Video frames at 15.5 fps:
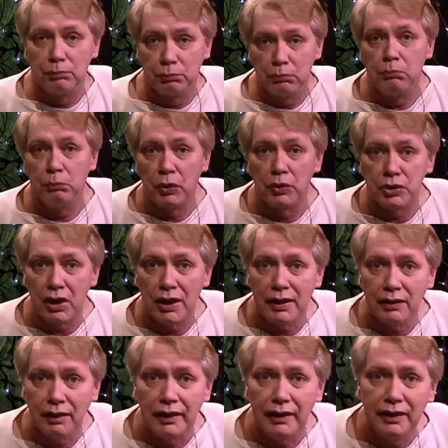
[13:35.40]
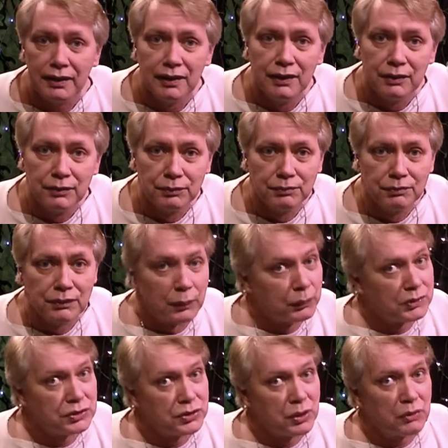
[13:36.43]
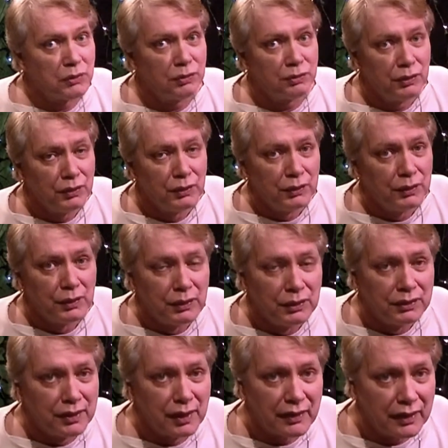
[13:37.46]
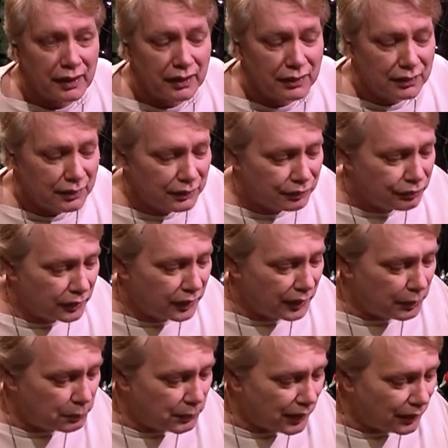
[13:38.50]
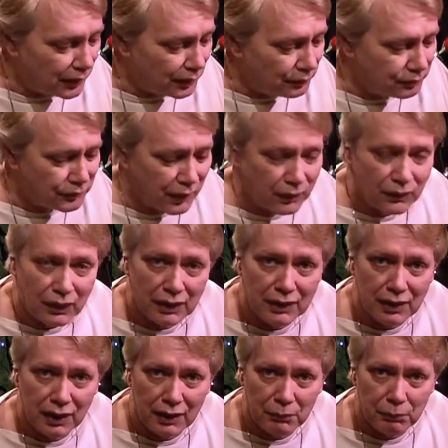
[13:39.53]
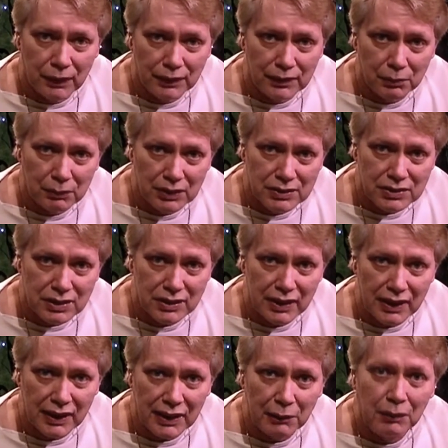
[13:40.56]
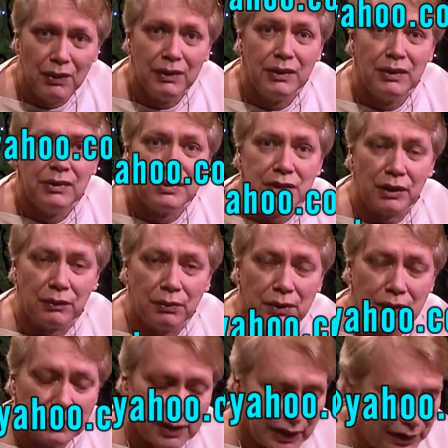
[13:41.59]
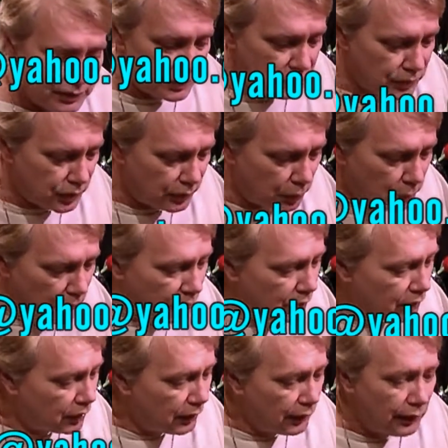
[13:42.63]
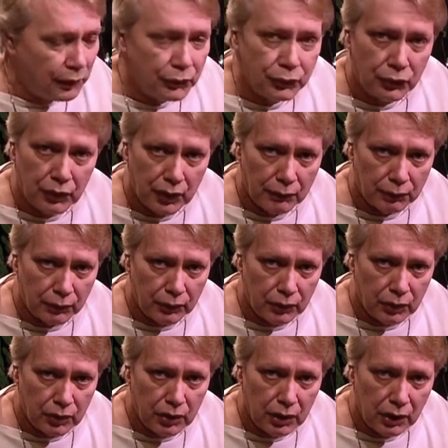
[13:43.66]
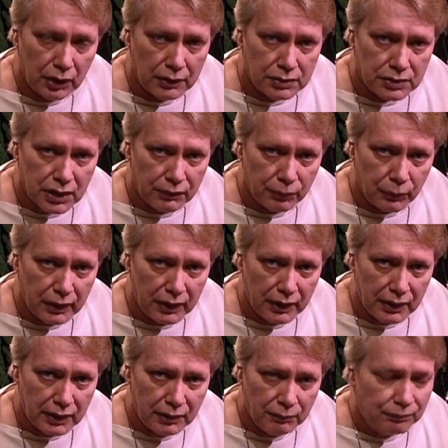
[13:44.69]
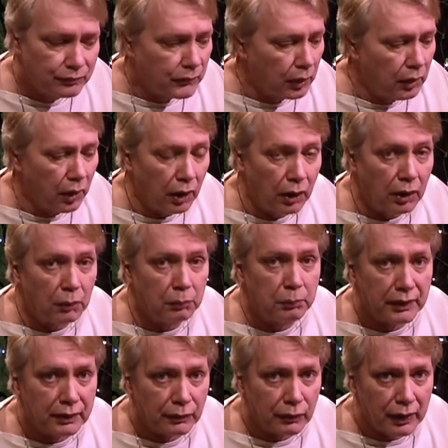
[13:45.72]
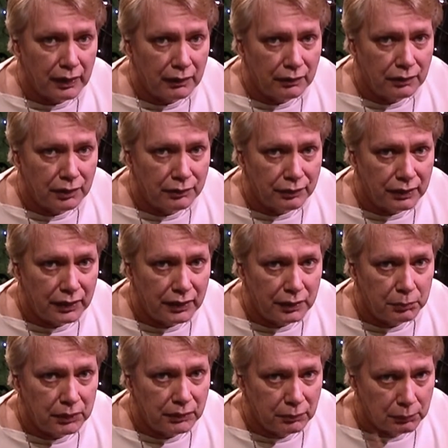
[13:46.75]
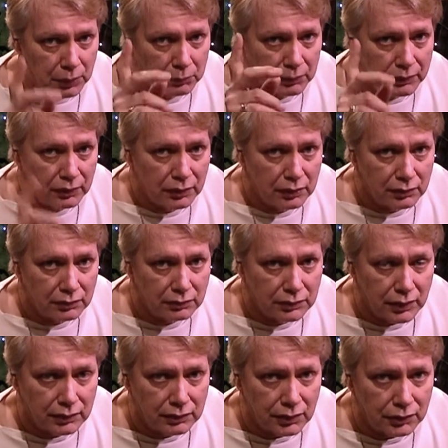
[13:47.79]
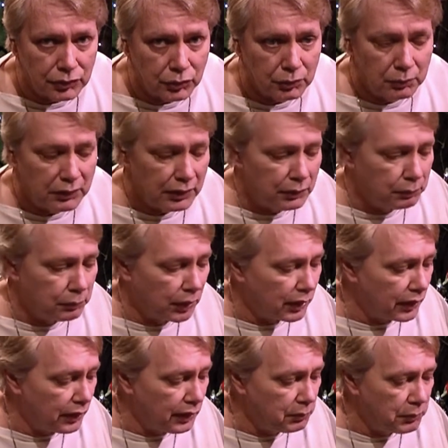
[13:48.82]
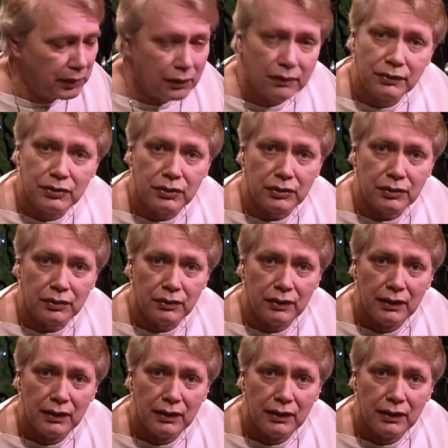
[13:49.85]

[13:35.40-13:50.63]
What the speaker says: Most likely. There was nothing funny about it. I picked them as they came. So, ladies and gentlemen, you have a good and safe weekend. I'll be around if you need me. Remember, you can get in touch with me by email to